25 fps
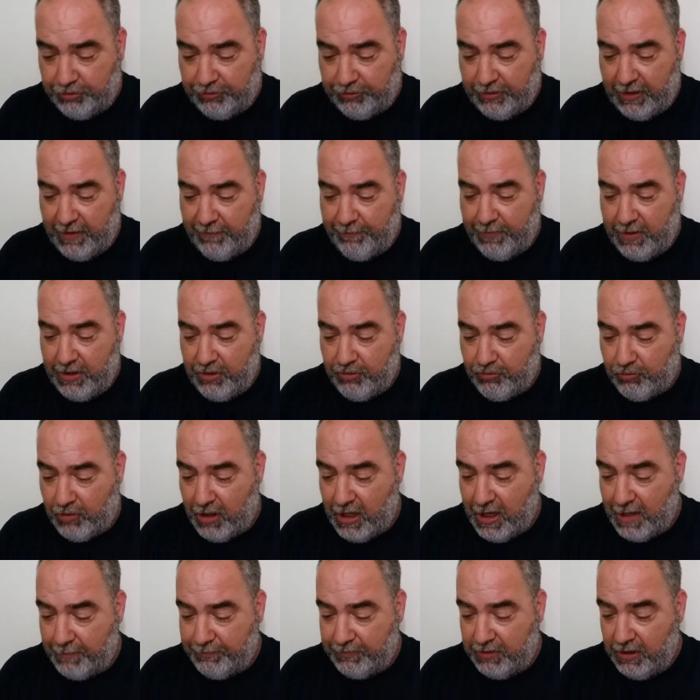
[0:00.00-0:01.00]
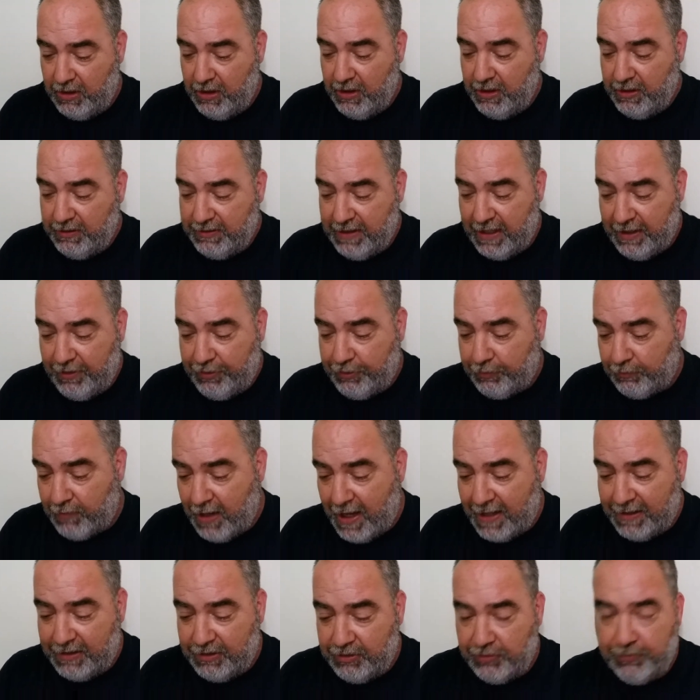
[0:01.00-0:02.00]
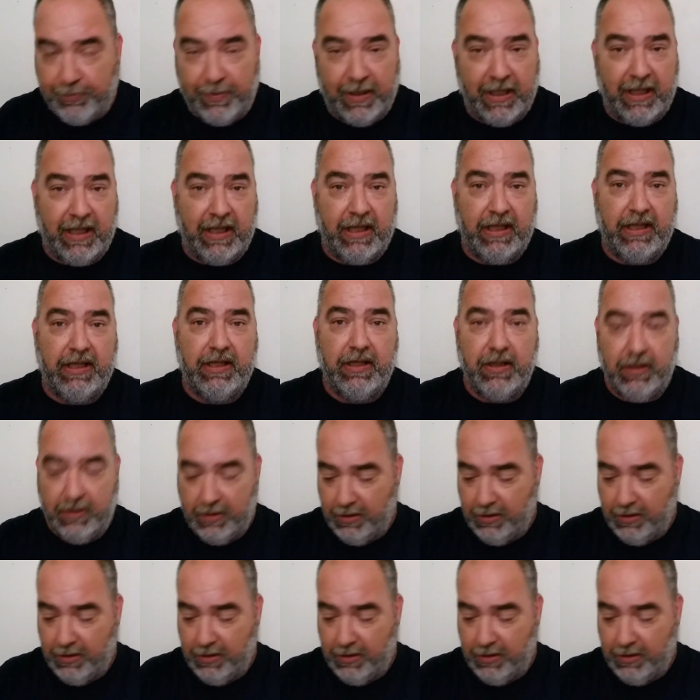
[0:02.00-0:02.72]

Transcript: have been dropped. They threatened me.